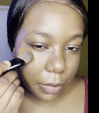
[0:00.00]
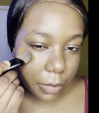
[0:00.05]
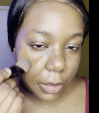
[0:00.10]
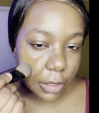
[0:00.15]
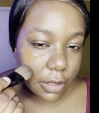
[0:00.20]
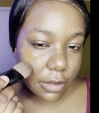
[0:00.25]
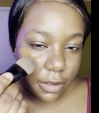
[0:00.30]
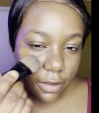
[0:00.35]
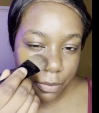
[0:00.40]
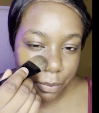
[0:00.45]

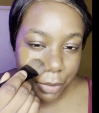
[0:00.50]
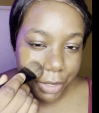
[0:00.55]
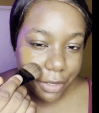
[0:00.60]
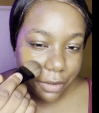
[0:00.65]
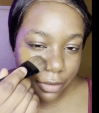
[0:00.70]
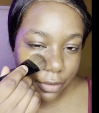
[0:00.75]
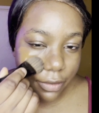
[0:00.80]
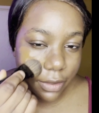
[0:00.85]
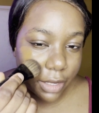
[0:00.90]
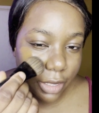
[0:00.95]
This is my
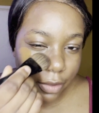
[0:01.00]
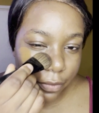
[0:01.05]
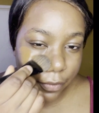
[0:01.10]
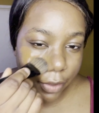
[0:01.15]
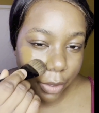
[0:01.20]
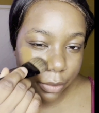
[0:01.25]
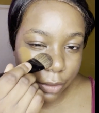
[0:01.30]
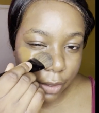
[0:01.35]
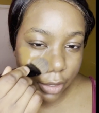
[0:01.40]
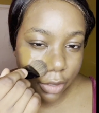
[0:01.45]
sleek
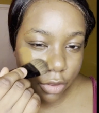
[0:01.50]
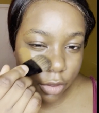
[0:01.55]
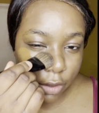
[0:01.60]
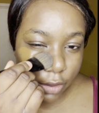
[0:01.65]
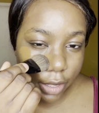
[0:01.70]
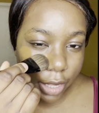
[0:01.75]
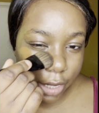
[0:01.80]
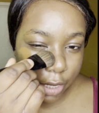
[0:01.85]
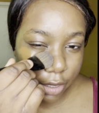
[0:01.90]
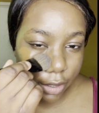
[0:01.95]
foundation
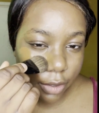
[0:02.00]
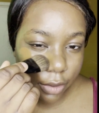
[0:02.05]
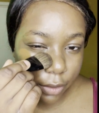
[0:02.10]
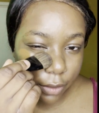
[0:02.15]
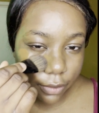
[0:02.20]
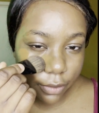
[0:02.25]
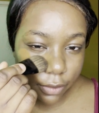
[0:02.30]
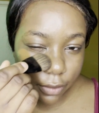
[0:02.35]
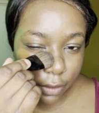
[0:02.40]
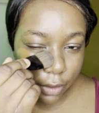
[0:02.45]
that I
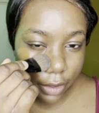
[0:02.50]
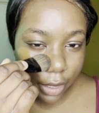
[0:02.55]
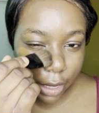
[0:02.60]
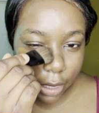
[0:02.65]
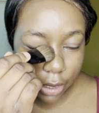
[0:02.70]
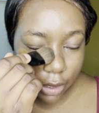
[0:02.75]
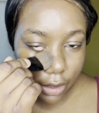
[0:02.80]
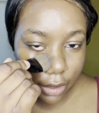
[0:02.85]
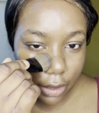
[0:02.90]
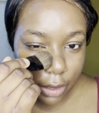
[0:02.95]
used
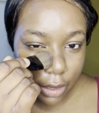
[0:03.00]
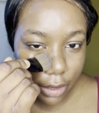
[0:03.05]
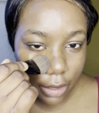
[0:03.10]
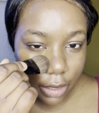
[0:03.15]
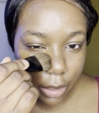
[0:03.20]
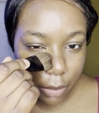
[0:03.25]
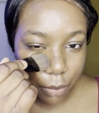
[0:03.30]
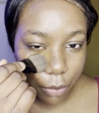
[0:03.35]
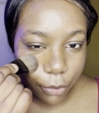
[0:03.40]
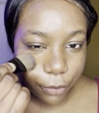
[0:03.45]
like
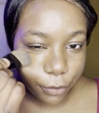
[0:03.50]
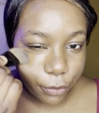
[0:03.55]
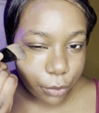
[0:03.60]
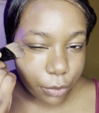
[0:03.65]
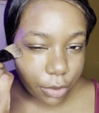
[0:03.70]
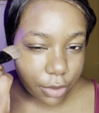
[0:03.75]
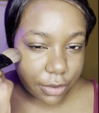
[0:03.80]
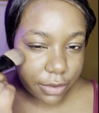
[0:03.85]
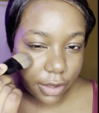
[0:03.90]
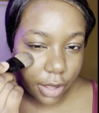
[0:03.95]

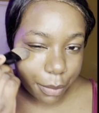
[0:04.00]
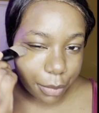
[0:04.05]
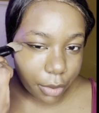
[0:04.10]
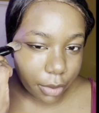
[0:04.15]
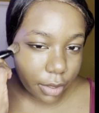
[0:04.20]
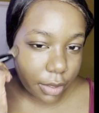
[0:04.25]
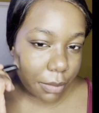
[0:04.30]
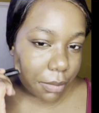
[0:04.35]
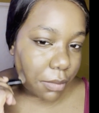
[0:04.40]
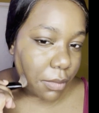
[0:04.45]
before the
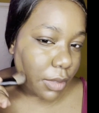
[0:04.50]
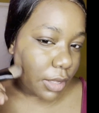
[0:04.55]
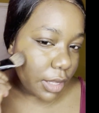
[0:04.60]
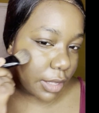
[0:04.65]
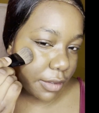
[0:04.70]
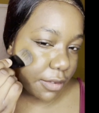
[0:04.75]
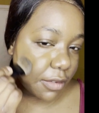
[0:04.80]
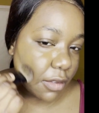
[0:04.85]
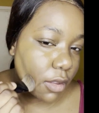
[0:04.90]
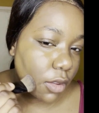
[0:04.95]
summer.
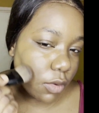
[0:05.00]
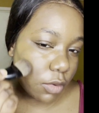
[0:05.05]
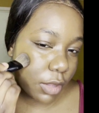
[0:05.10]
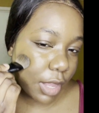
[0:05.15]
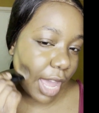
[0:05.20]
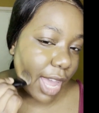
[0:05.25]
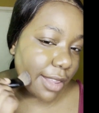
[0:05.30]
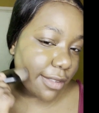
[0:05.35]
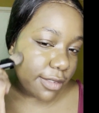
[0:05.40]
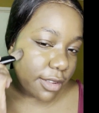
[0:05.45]
It still
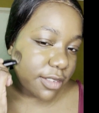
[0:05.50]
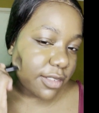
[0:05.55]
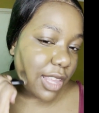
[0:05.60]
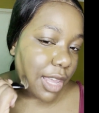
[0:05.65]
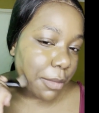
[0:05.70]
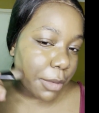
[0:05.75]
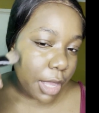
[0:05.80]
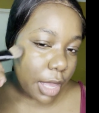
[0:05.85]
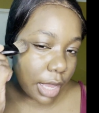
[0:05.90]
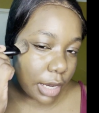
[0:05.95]
has the
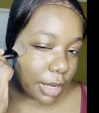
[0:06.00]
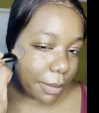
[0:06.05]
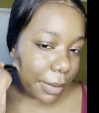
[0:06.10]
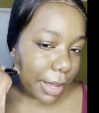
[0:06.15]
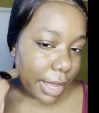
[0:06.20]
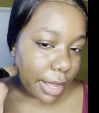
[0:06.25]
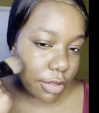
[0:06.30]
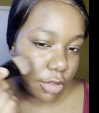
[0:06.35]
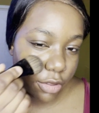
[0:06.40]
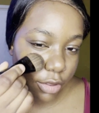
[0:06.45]
same color
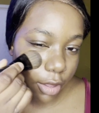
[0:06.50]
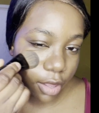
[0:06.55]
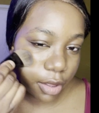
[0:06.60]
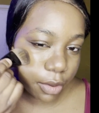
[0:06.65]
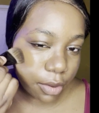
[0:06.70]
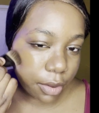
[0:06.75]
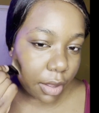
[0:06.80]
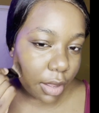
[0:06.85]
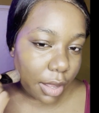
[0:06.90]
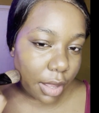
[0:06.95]
match,
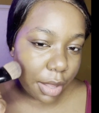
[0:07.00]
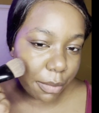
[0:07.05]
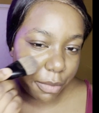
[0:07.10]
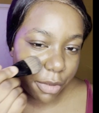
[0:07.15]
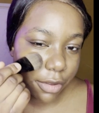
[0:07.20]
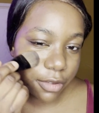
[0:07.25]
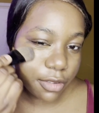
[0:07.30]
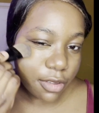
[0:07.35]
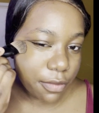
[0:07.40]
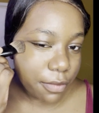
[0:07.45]
so I
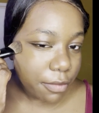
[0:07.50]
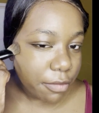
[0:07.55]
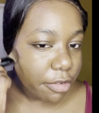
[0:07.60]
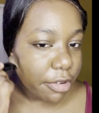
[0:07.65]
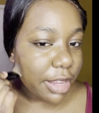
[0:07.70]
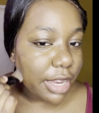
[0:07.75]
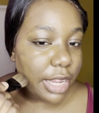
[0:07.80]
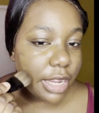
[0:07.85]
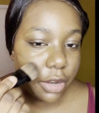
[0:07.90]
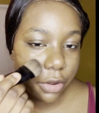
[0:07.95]
must have
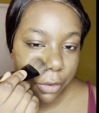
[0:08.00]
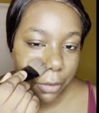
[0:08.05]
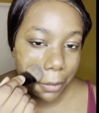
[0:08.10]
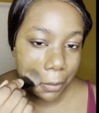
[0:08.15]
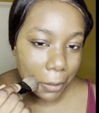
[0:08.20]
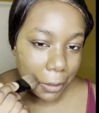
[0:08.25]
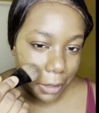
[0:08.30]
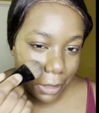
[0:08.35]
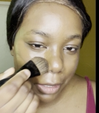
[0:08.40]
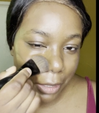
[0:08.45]
really
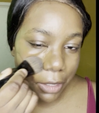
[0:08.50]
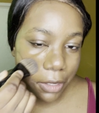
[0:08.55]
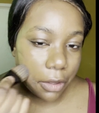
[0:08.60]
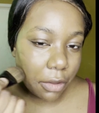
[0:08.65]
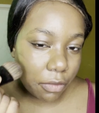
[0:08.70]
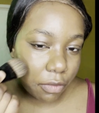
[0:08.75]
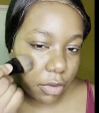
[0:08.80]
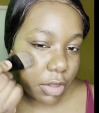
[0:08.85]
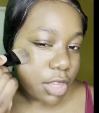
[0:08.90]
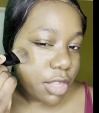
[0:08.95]
not
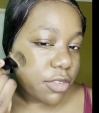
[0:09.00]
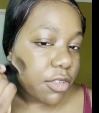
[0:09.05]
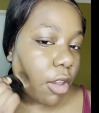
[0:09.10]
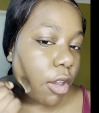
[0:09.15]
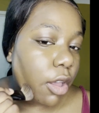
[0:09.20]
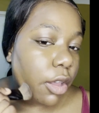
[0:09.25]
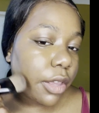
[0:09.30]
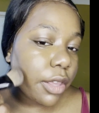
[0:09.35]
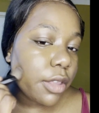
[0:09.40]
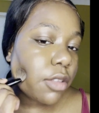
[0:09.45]
really
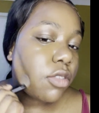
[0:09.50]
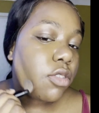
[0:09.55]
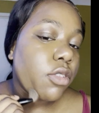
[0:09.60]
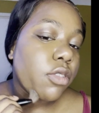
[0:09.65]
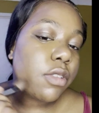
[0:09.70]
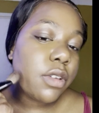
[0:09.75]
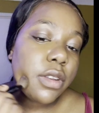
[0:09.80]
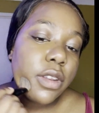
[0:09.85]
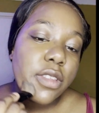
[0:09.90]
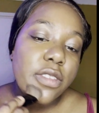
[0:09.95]
darkened
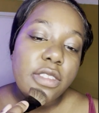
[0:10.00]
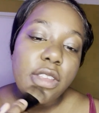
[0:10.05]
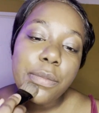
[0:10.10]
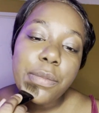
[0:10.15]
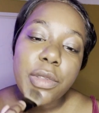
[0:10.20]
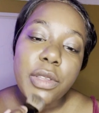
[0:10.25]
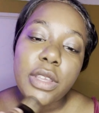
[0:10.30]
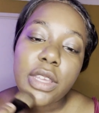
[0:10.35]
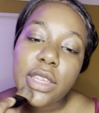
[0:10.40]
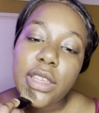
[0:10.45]
during the
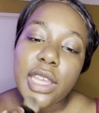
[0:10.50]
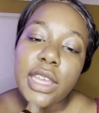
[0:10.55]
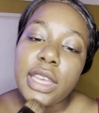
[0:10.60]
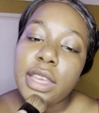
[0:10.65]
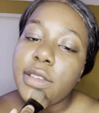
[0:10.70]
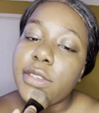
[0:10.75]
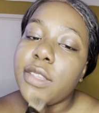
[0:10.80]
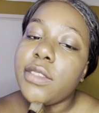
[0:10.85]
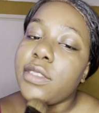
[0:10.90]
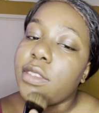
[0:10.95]
summer, I
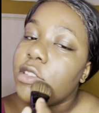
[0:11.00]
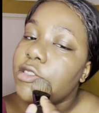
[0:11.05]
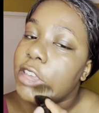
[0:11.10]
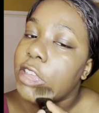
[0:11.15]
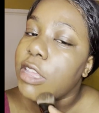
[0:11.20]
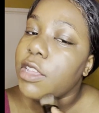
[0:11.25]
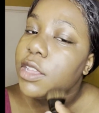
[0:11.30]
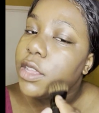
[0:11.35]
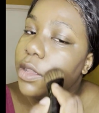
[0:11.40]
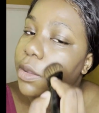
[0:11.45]
guess.
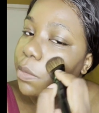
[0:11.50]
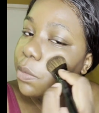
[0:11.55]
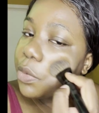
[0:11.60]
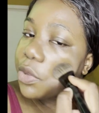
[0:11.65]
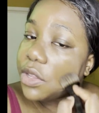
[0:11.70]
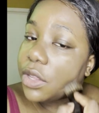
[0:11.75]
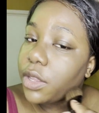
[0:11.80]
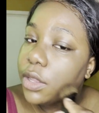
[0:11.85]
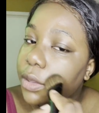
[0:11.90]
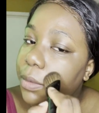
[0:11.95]

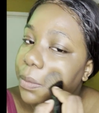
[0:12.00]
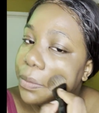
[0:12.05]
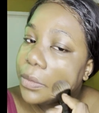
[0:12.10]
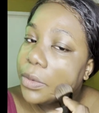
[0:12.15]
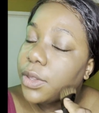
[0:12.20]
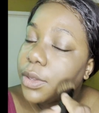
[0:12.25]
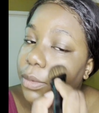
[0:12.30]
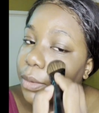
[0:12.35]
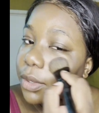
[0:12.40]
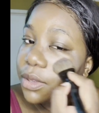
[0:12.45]
But
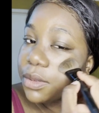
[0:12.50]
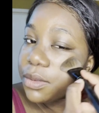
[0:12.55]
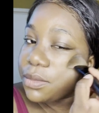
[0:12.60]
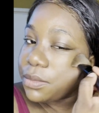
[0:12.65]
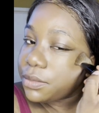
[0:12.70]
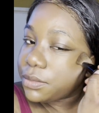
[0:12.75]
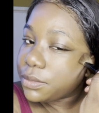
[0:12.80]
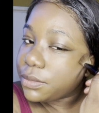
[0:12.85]
oh well.